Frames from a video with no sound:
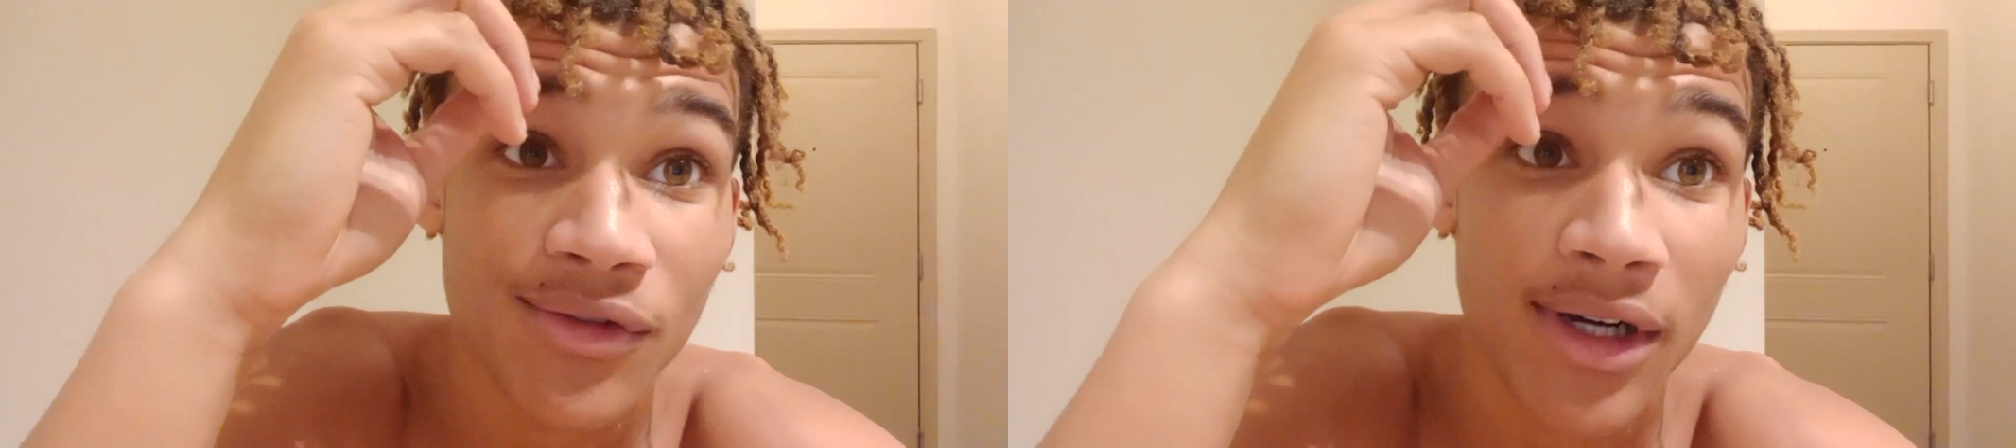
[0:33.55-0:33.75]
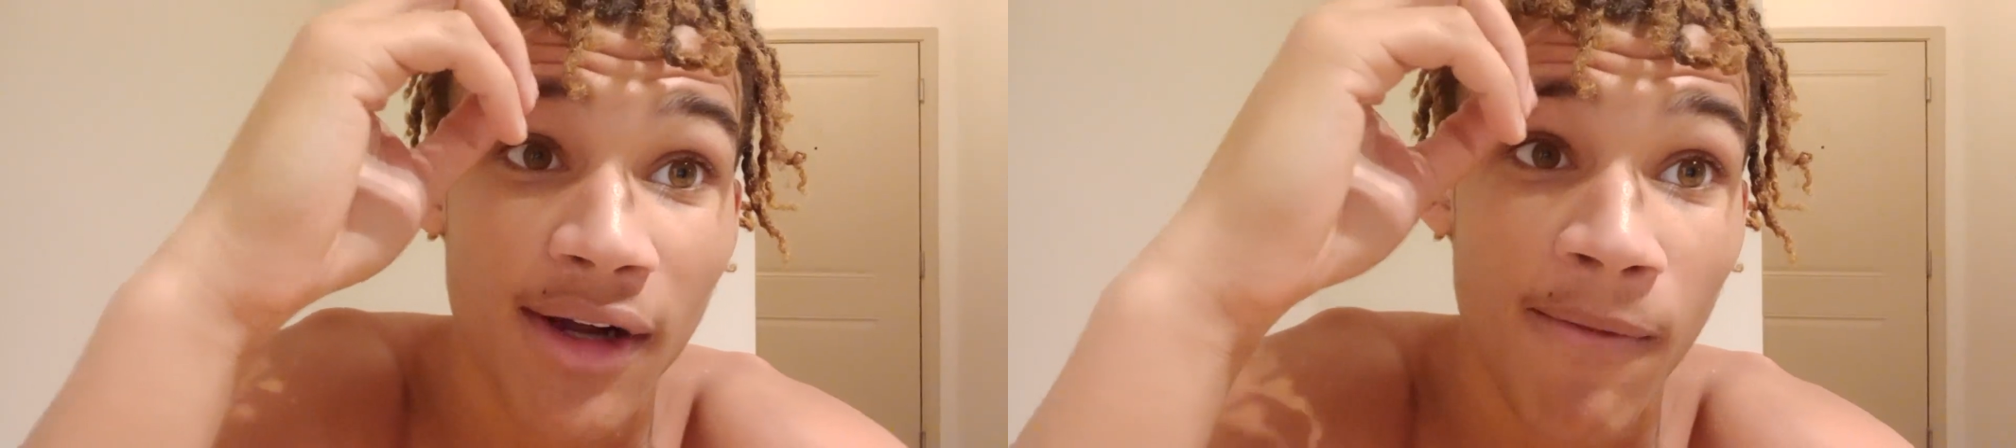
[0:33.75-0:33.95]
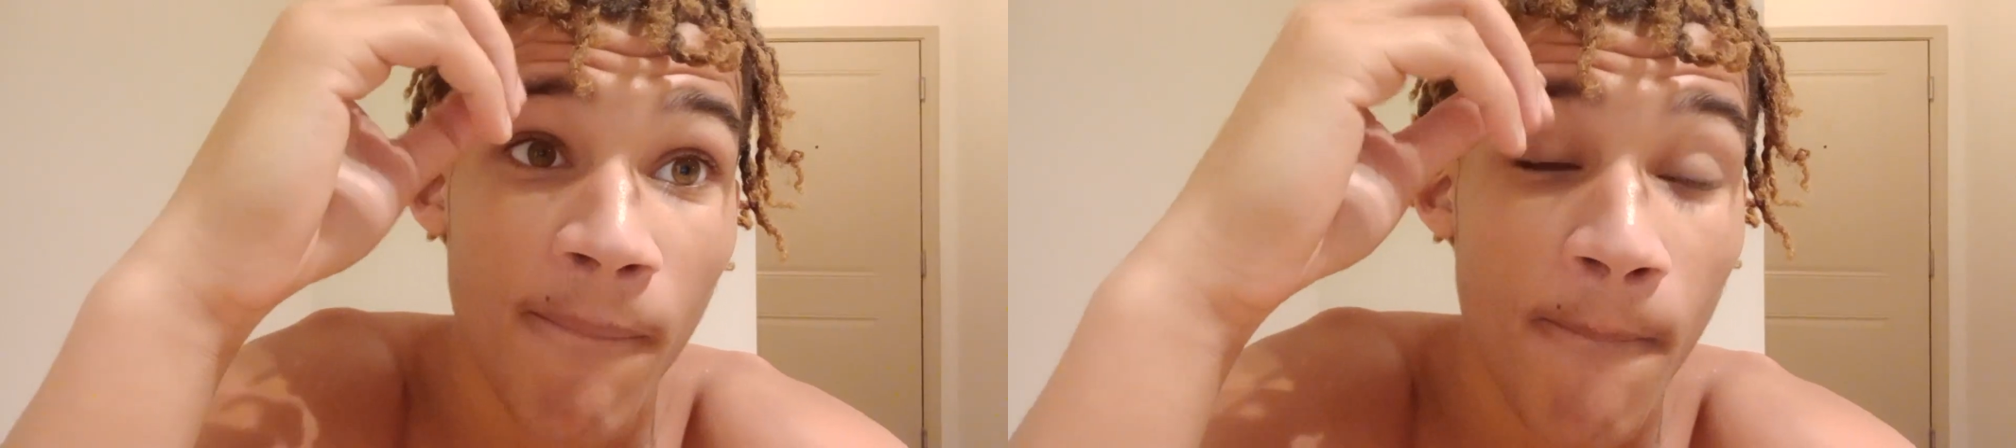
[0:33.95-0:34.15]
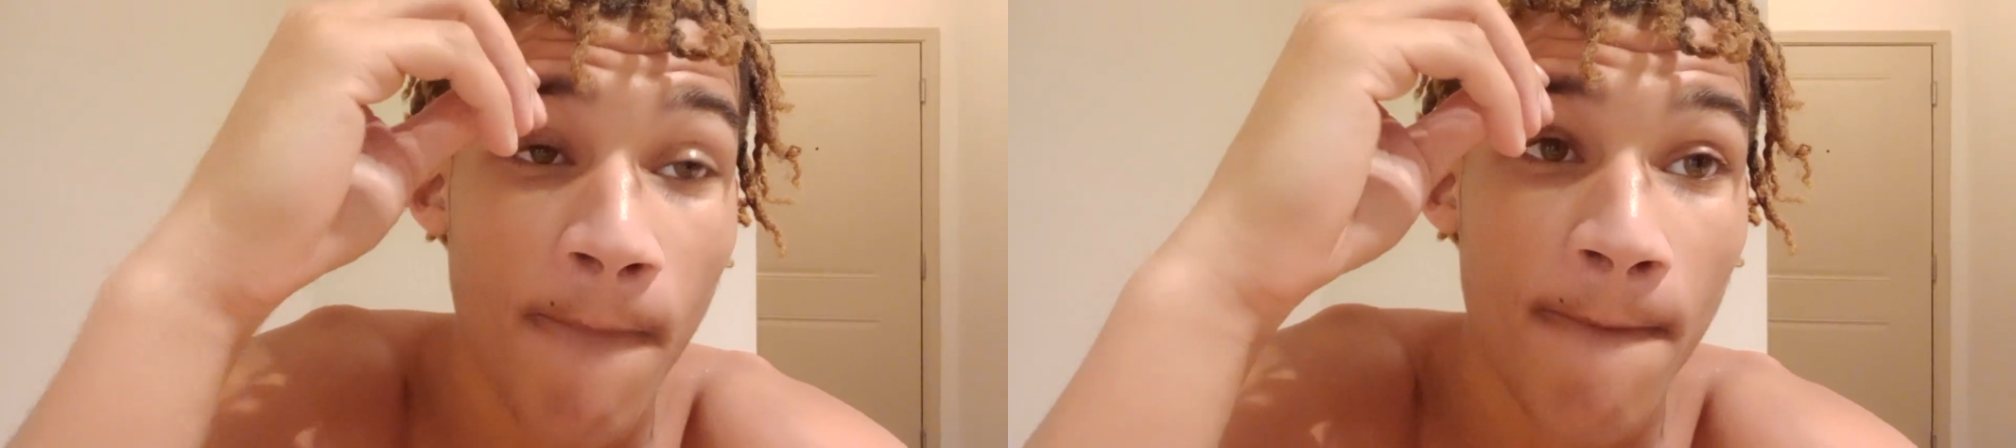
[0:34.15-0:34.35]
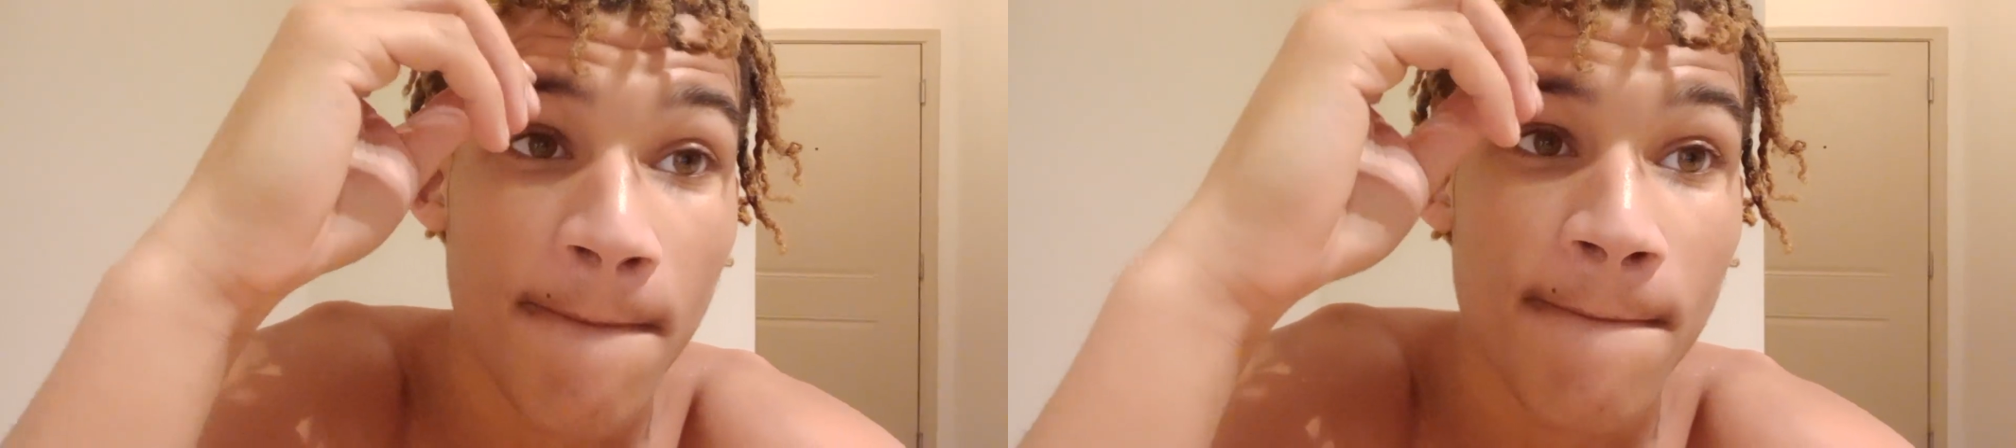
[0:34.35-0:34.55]
right?
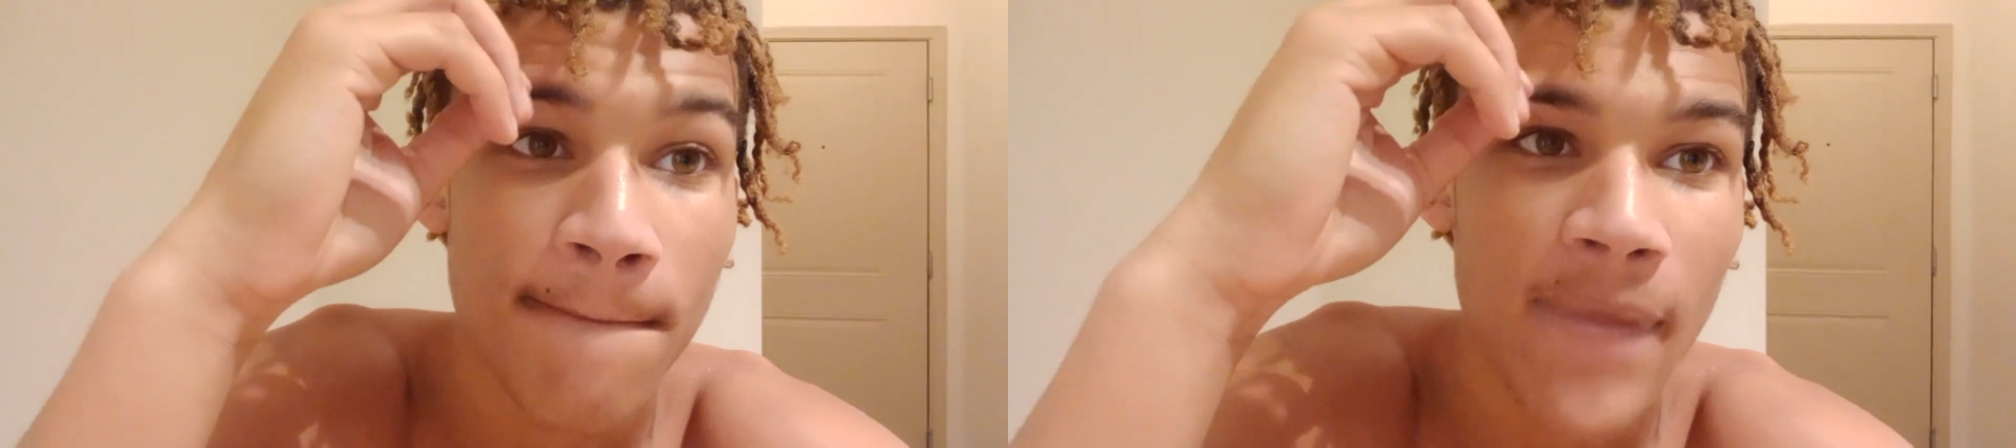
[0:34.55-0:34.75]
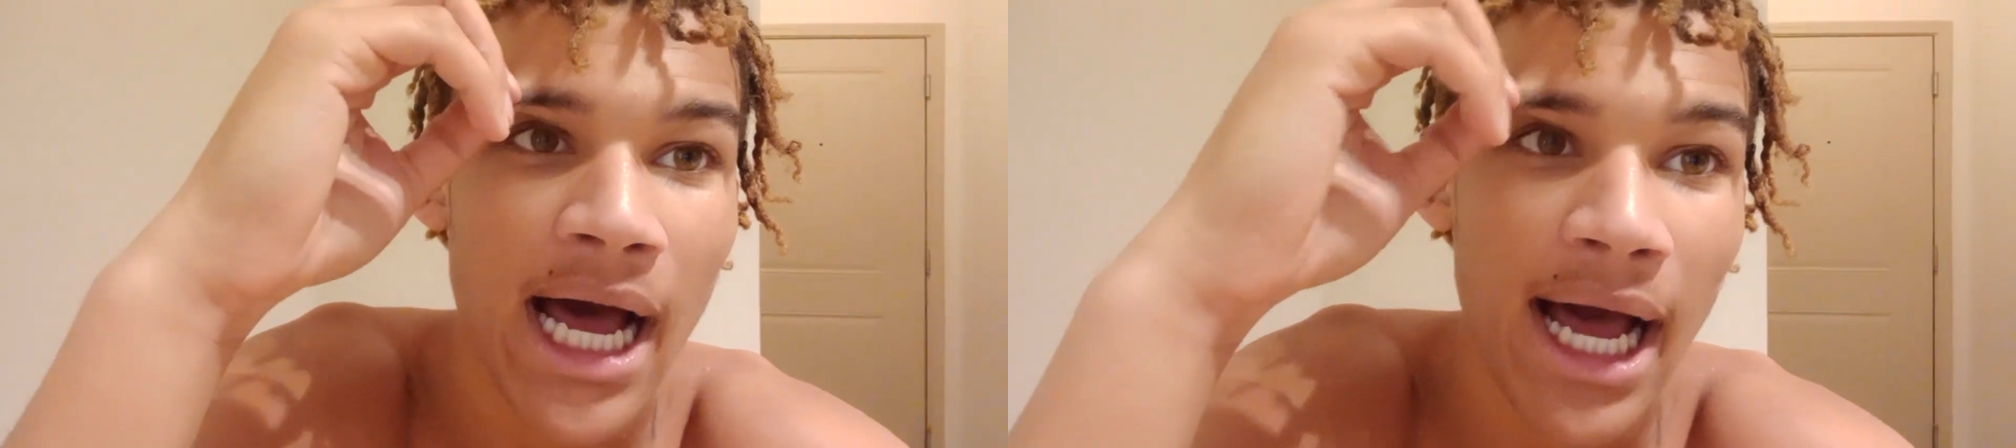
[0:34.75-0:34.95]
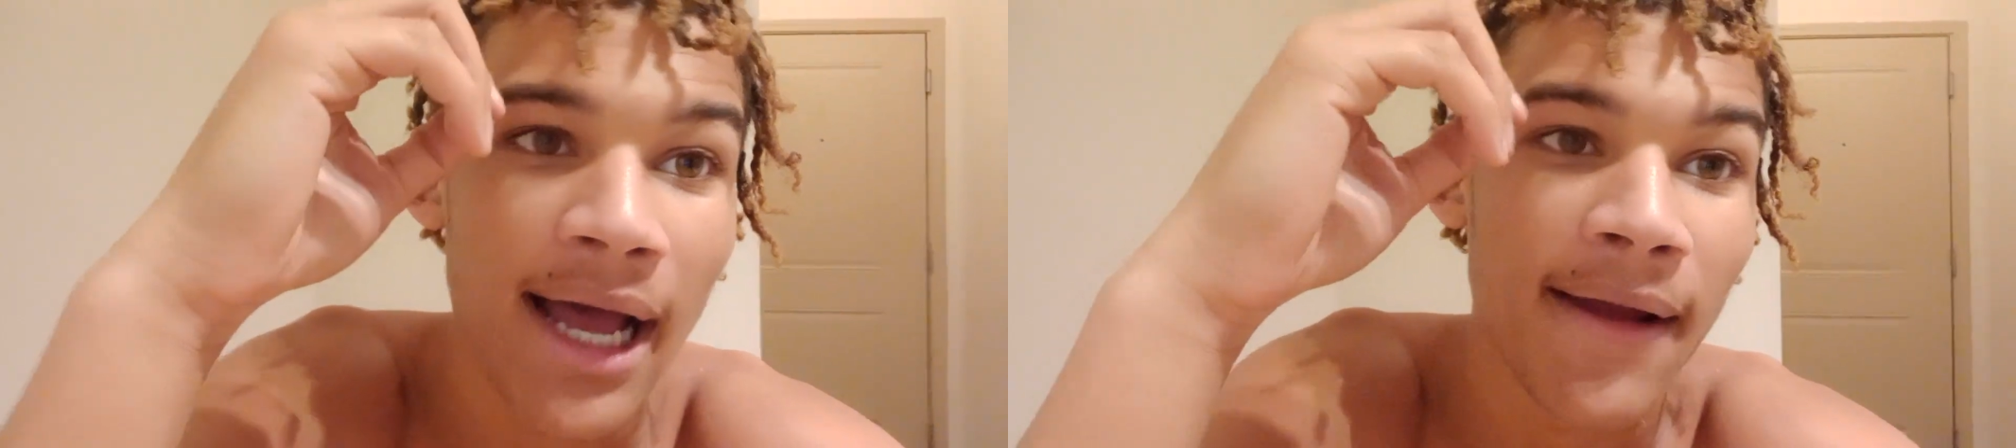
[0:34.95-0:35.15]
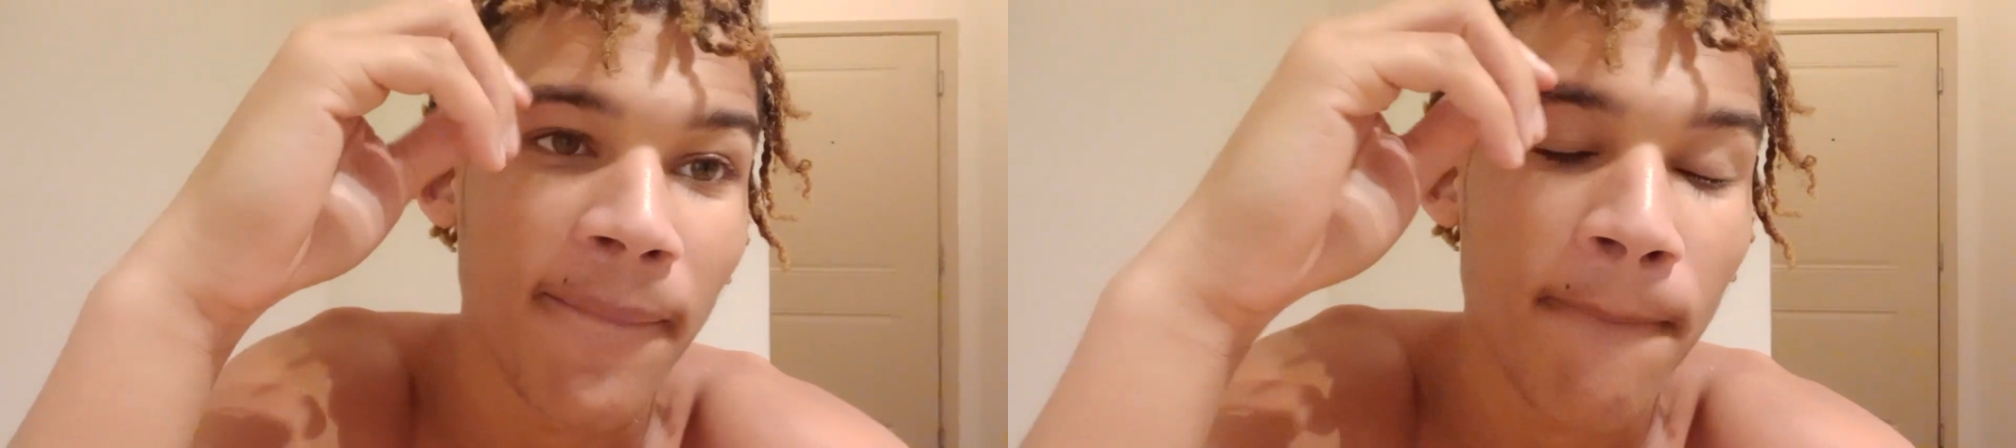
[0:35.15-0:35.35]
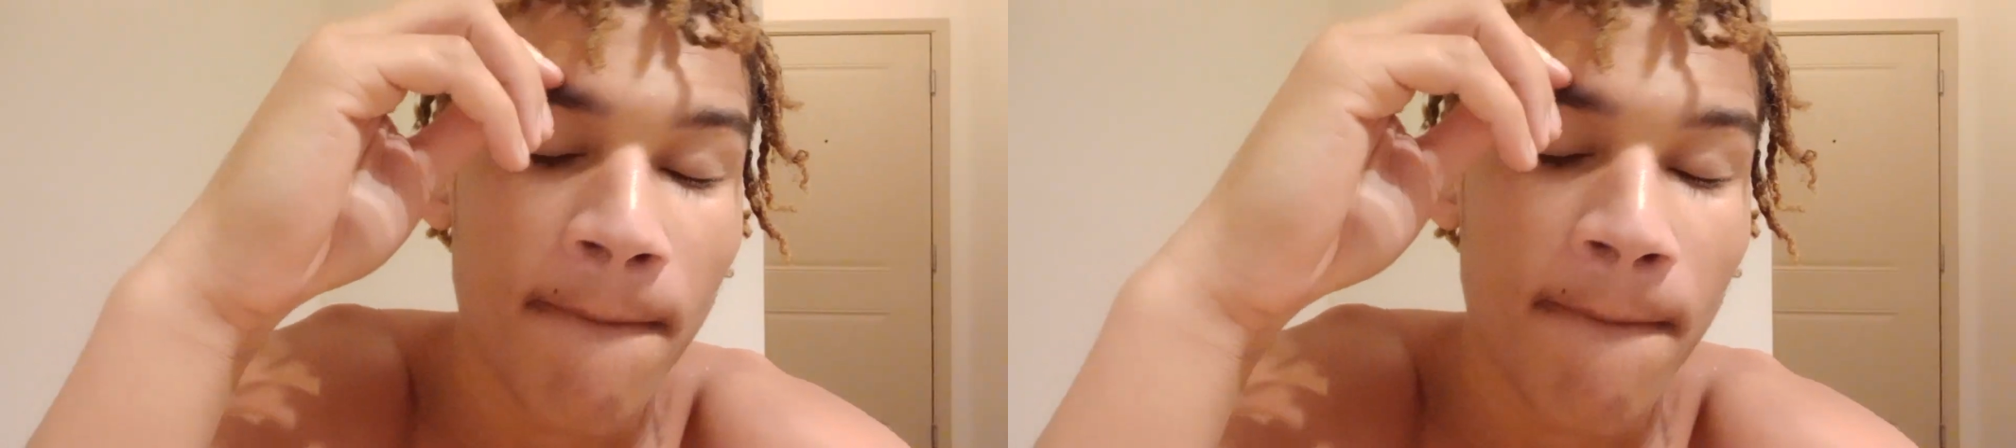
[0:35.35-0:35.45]
Alright.